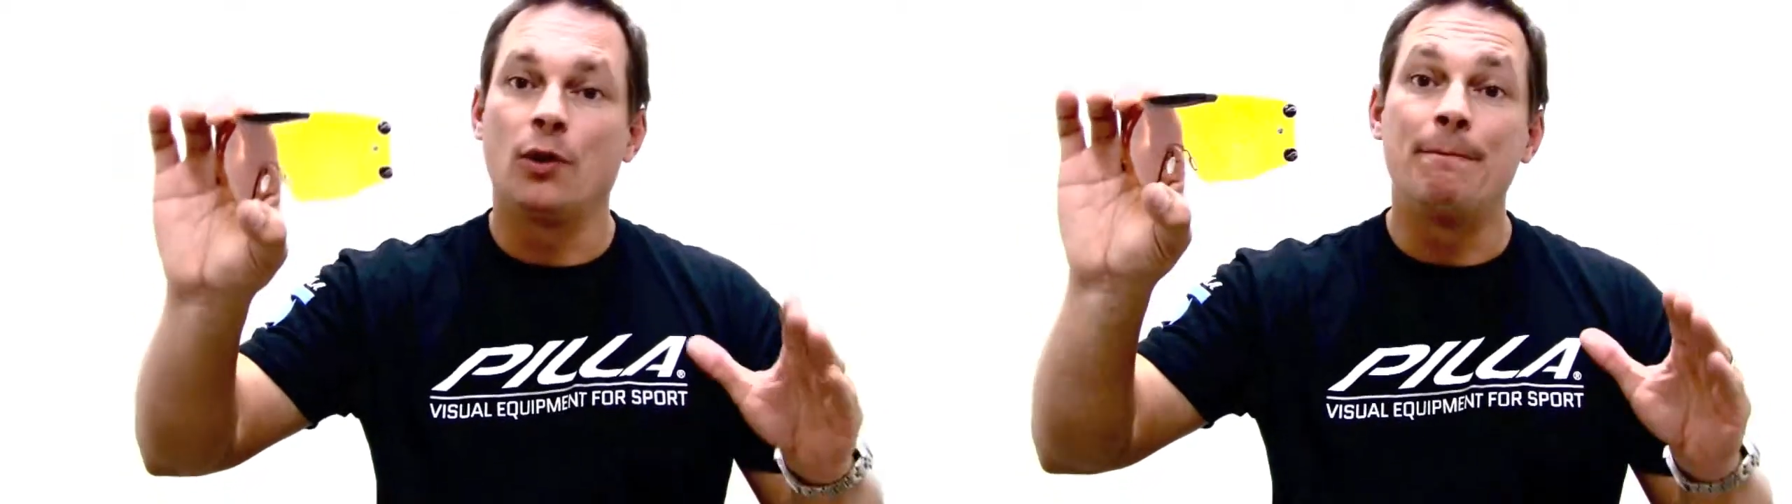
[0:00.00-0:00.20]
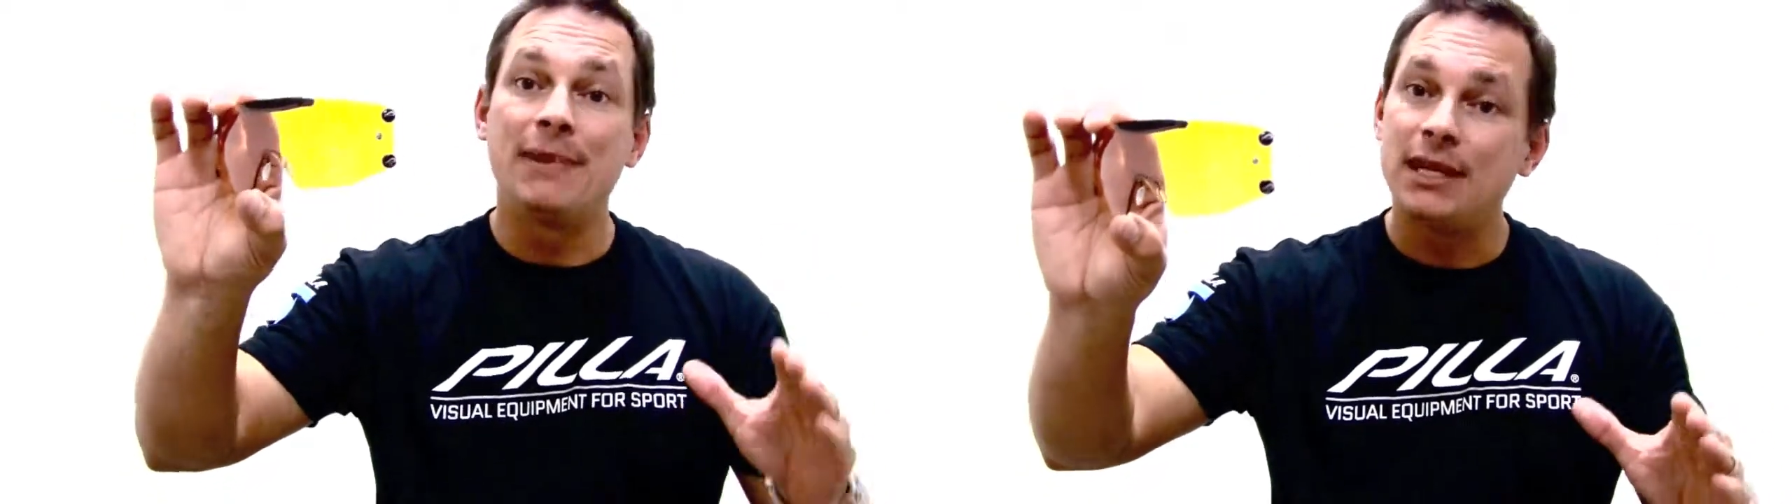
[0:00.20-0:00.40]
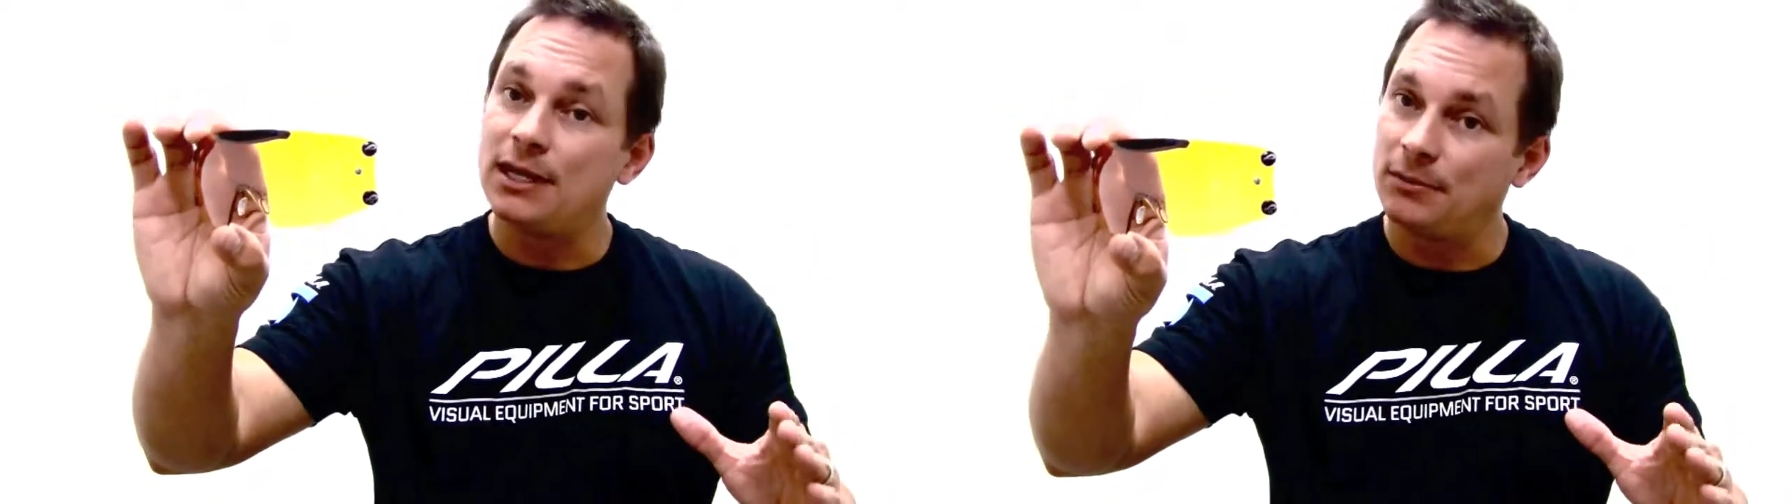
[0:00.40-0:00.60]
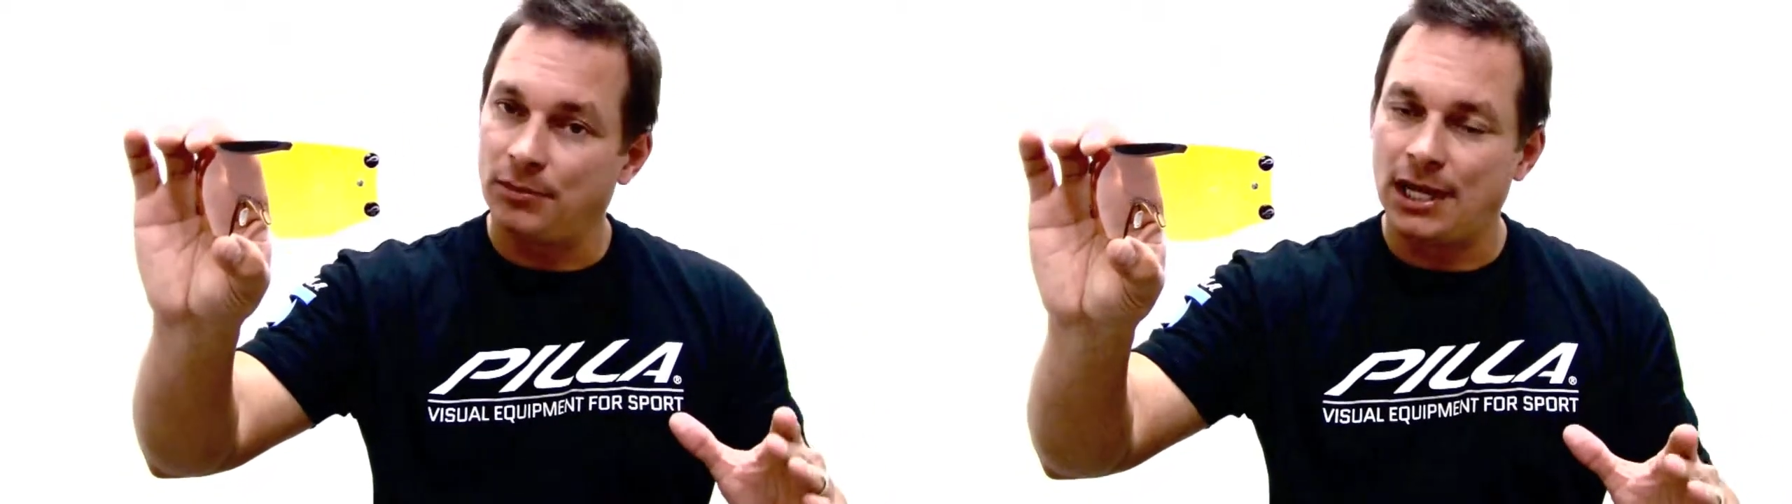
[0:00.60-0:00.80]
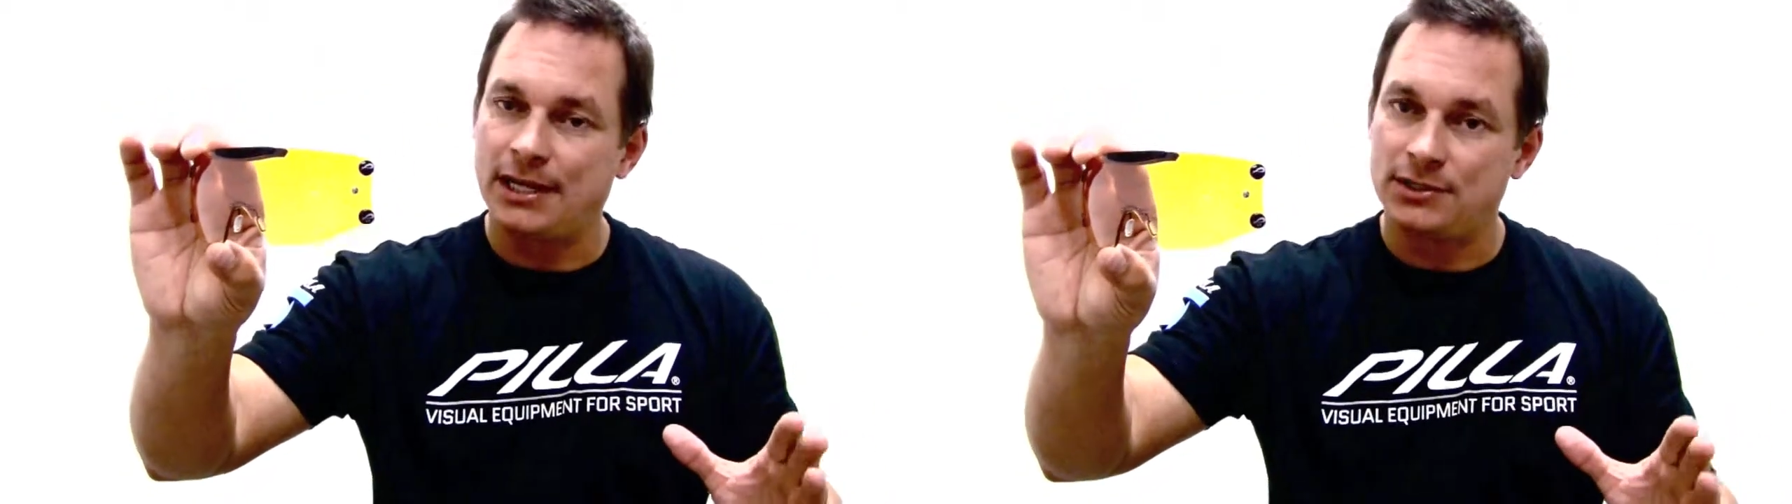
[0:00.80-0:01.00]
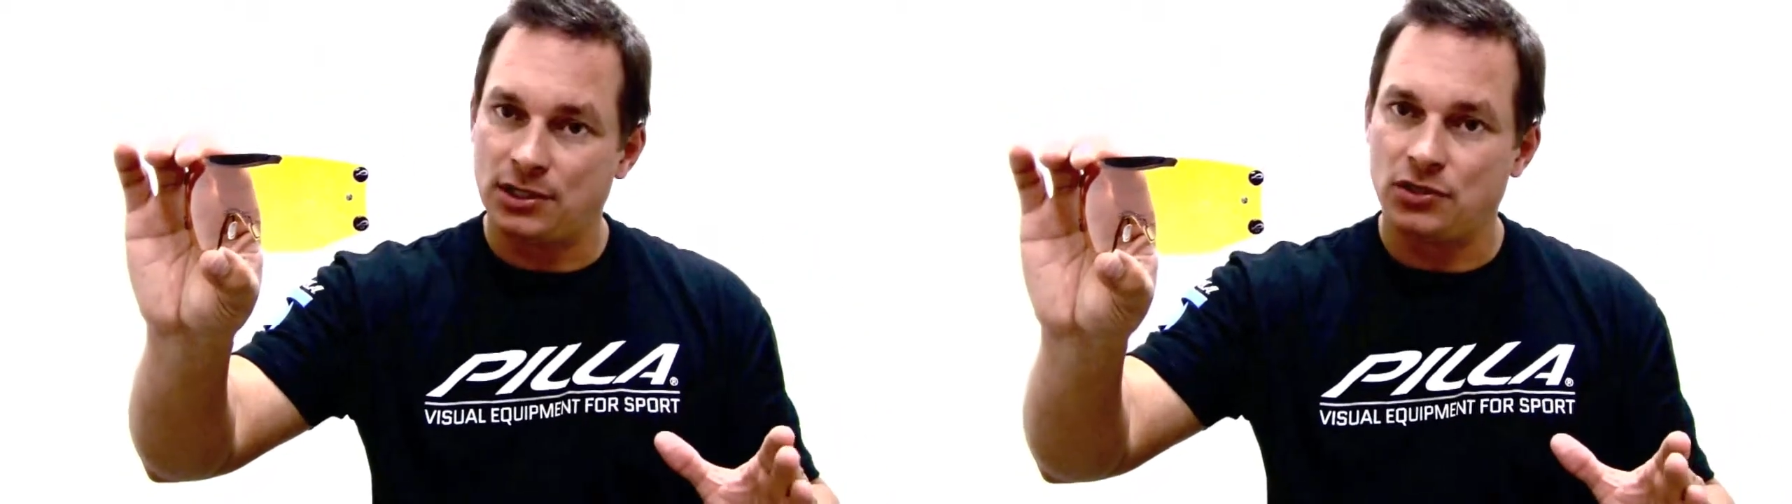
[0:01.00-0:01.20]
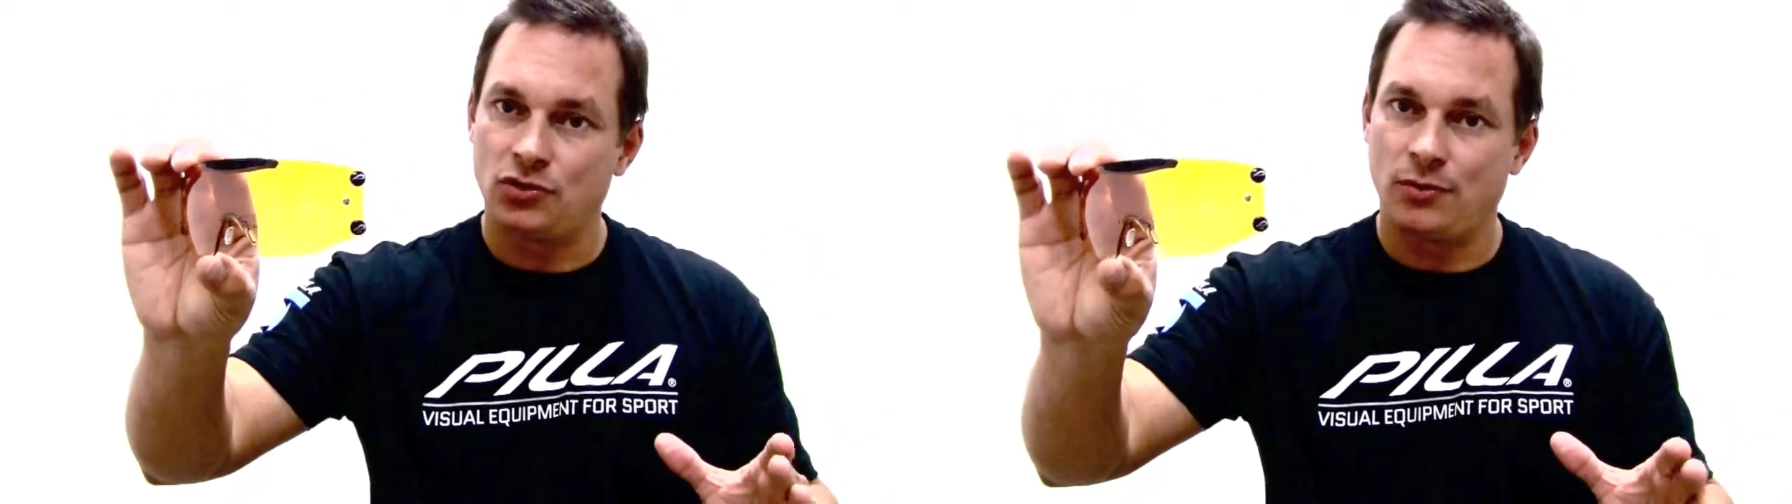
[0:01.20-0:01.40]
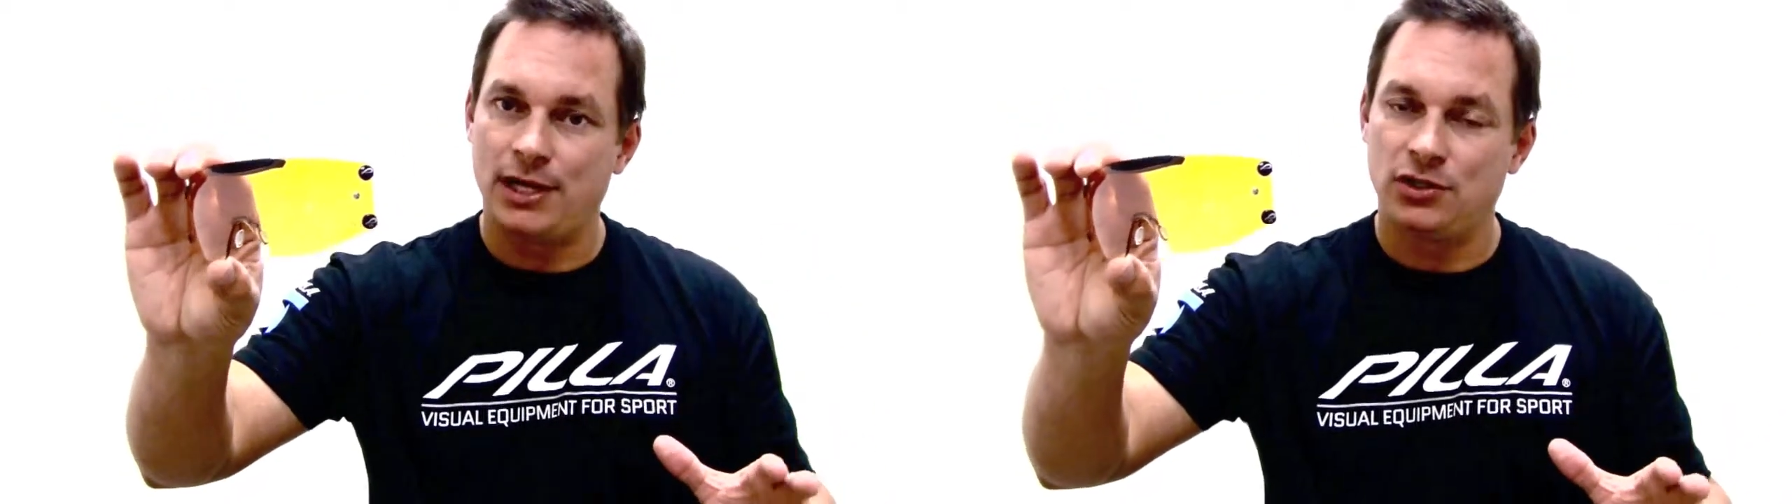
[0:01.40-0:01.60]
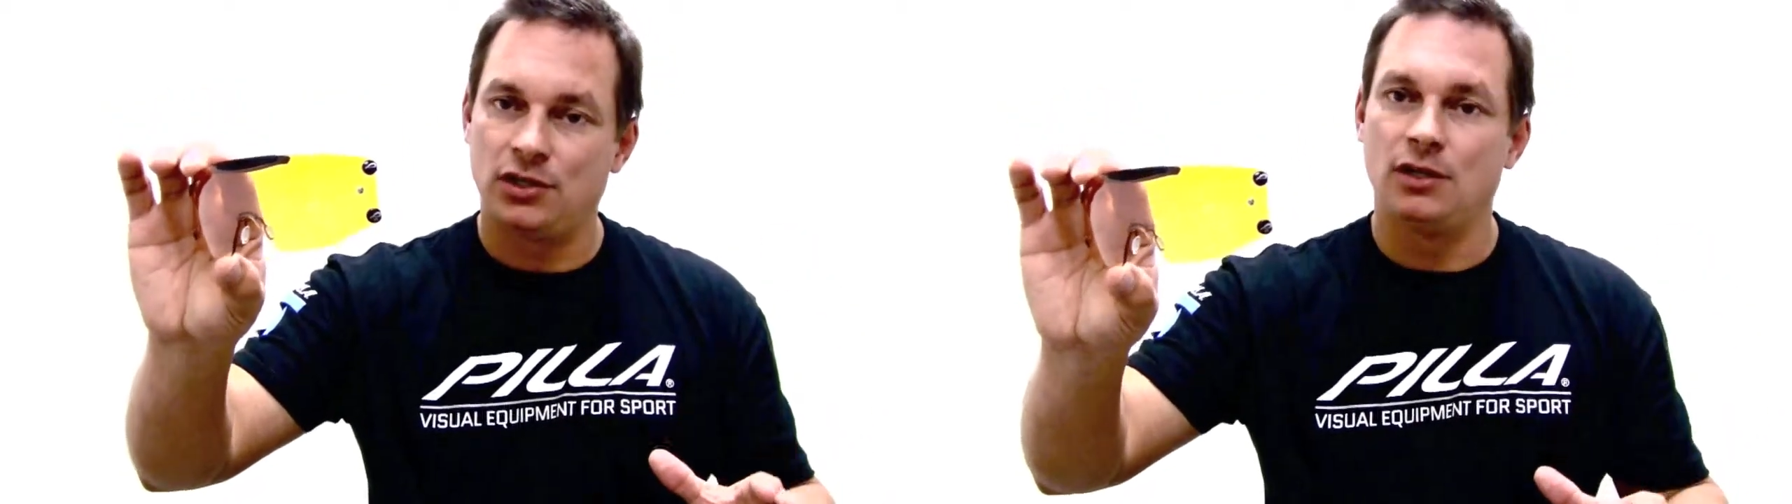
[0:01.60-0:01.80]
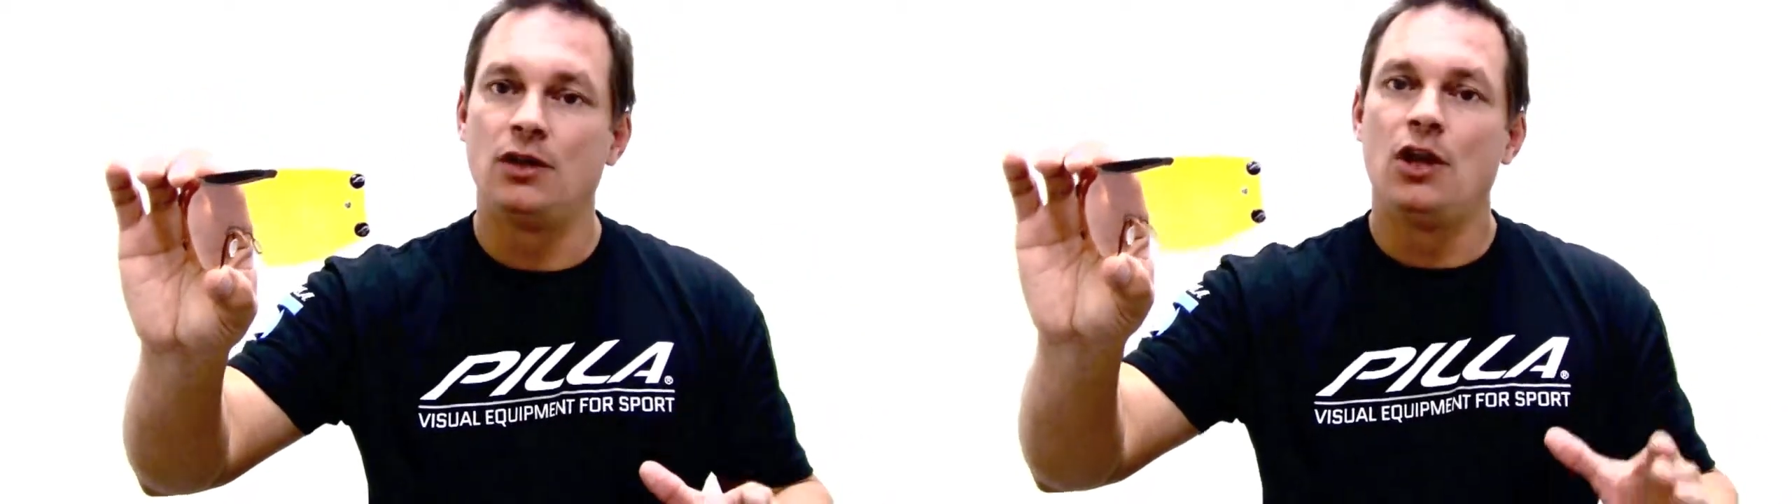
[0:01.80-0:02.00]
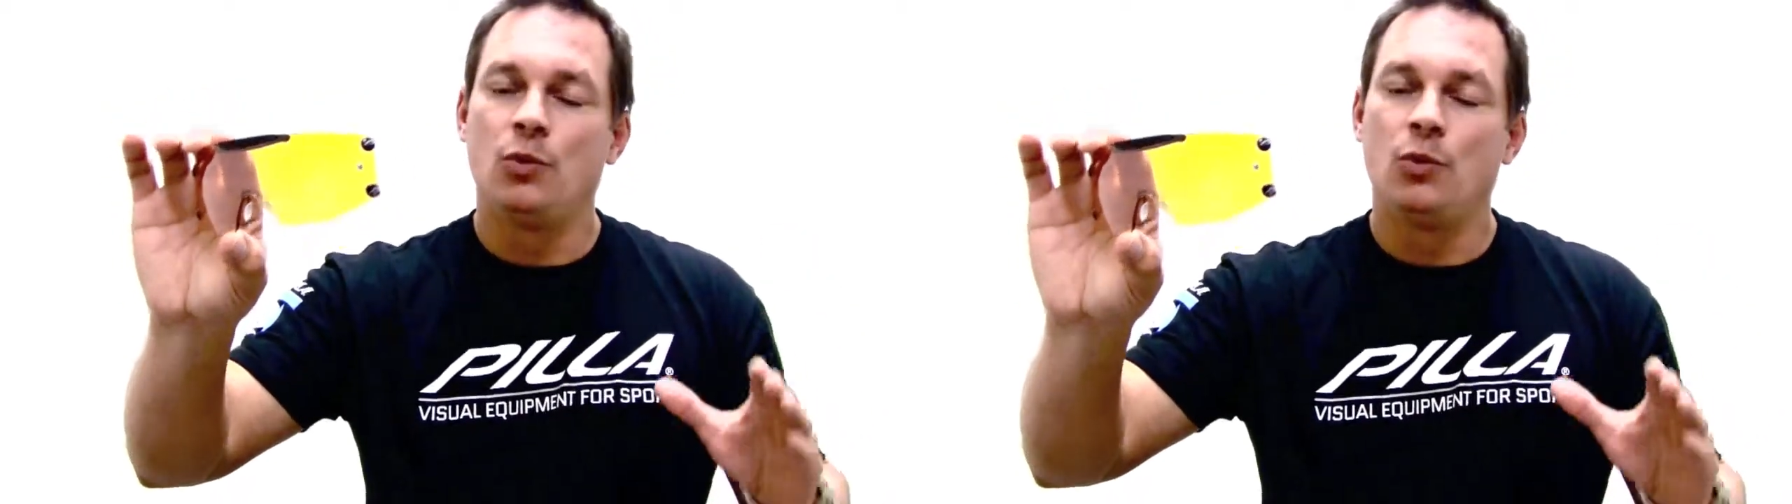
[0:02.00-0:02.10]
or medium light situation